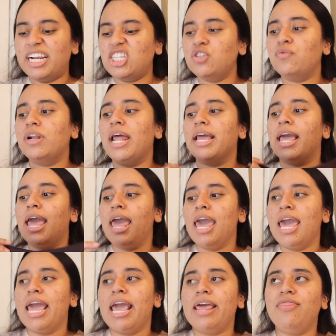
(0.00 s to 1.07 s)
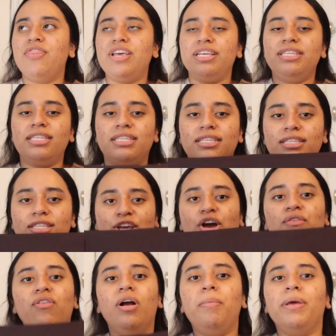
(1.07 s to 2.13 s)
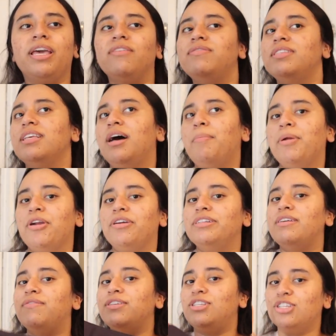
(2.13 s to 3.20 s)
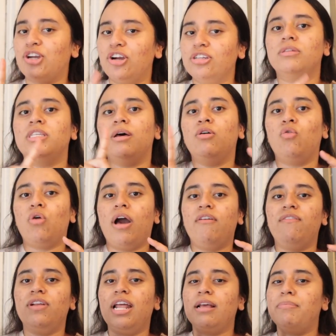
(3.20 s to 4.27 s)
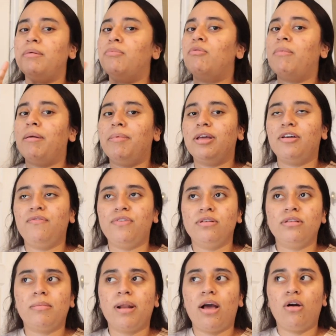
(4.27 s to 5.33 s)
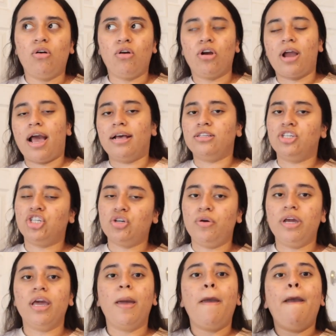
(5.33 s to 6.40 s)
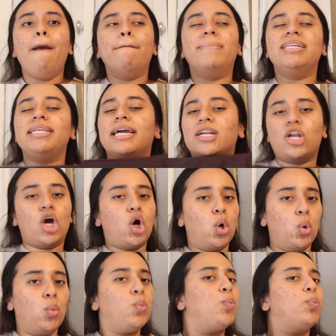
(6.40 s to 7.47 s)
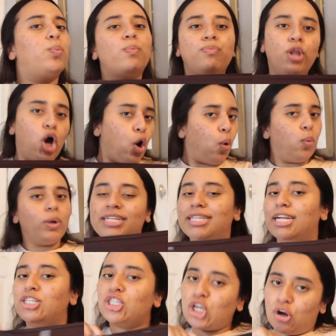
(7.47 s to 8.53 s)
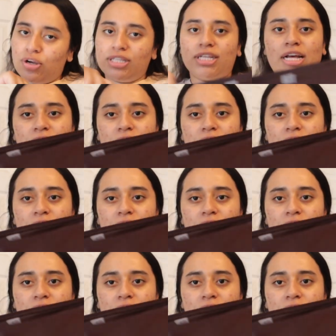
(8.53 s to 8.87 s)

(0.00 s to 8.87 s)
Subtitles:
I just feel like this cover up gives the appearance of a skirt, so I feel like people might be confused or like, oh, her ass is showing, but it's like, no, it's not a skirt, it's a